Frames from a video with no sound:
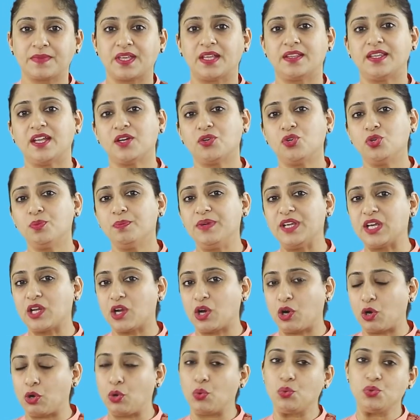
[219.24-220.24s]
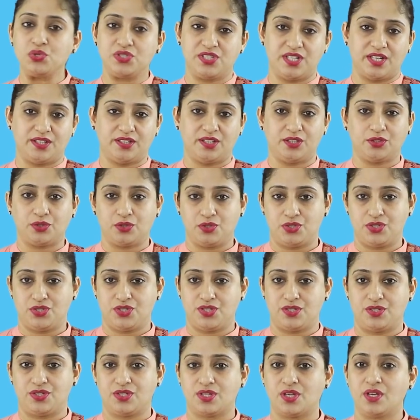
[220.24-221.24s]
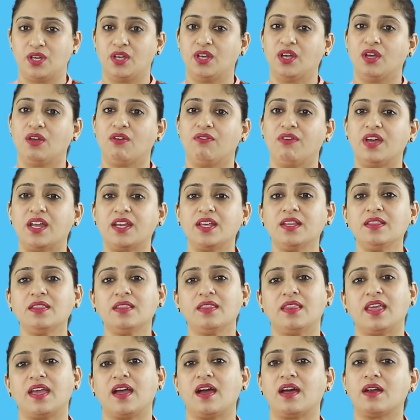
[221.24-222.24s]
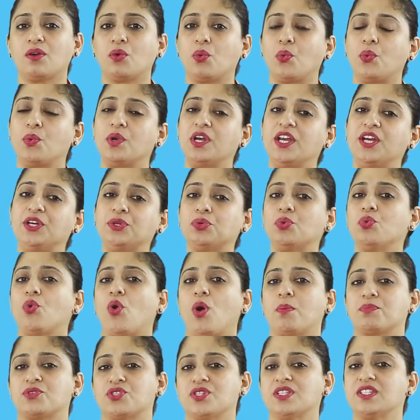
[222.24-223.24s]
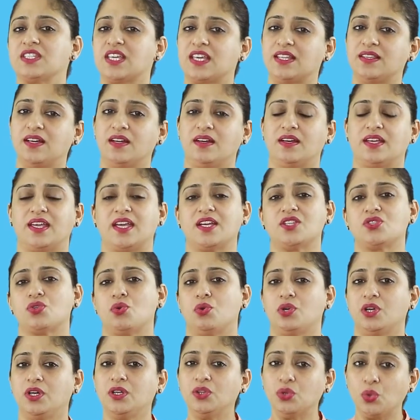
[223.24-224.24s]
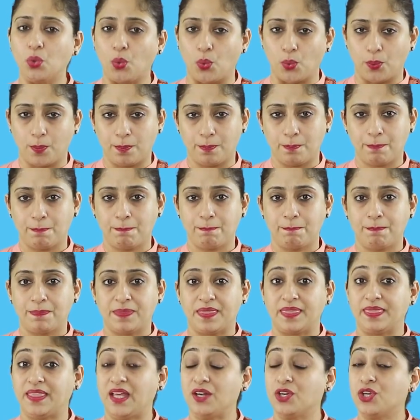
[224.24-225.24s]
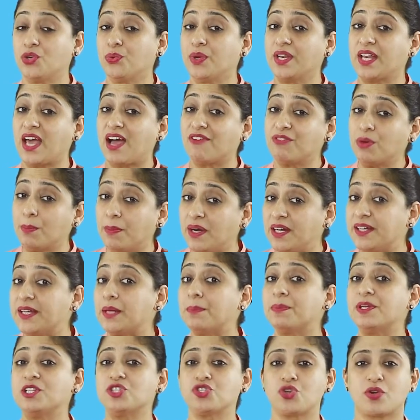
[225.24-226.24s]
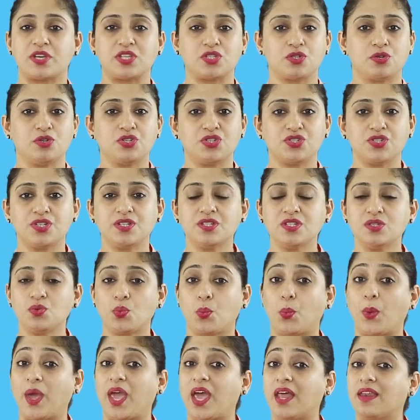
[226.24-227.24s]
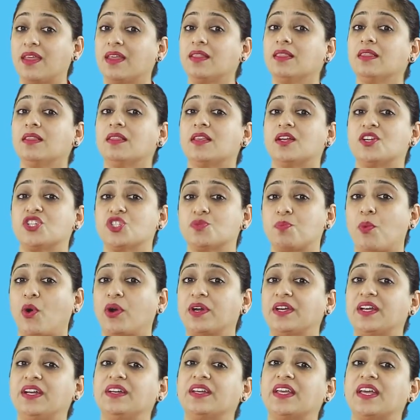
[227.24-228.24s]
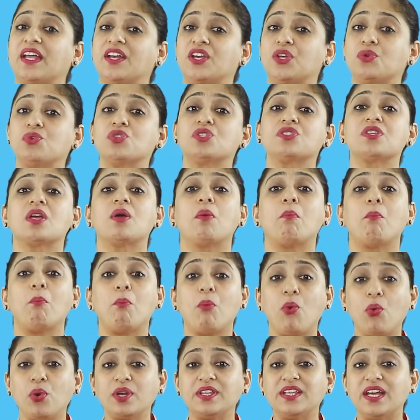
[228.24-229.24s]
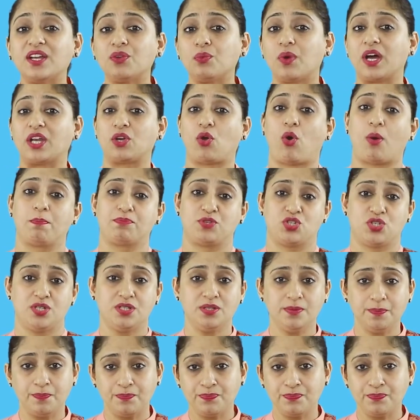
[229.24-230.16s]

There could be closed-ended questions wherein there are only two options, either a yes or a no. Then you can have a multiple choice questions wherein the respondent can use more than one option,